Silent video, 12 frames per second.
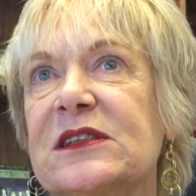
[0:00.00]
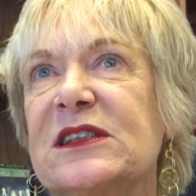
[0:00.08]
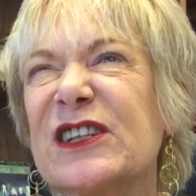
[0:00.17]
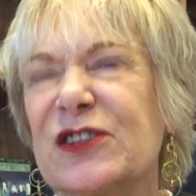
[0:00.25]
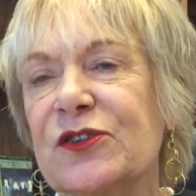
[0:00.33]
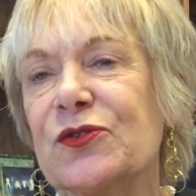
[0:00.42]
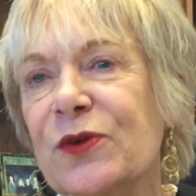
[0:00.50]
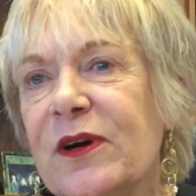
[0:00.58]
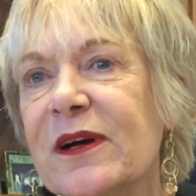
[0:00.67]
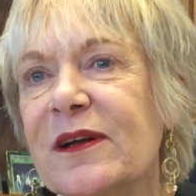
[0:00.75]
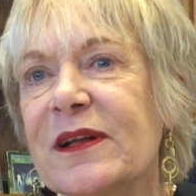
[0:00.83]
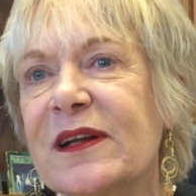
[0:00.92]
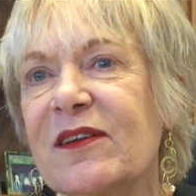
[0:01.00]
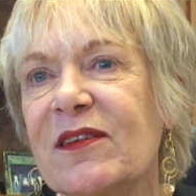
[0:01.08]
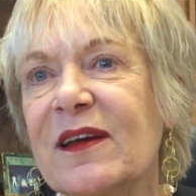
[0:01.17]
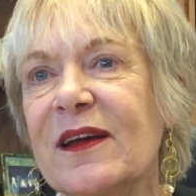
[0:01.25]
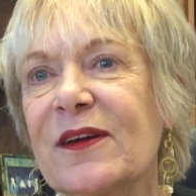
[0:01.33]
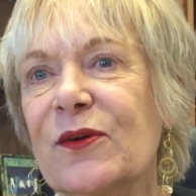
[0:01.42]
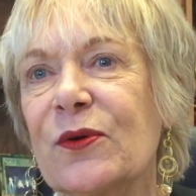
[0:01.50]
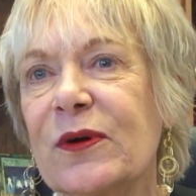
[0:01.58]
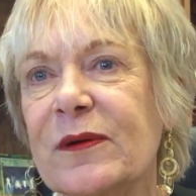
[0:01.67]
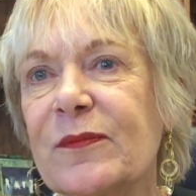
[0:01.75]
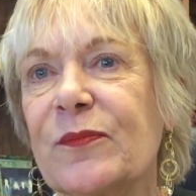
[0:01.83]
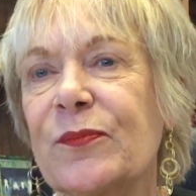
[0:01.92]
dictatorial, let's say,
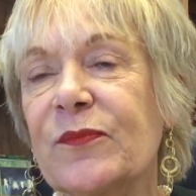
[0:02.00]
or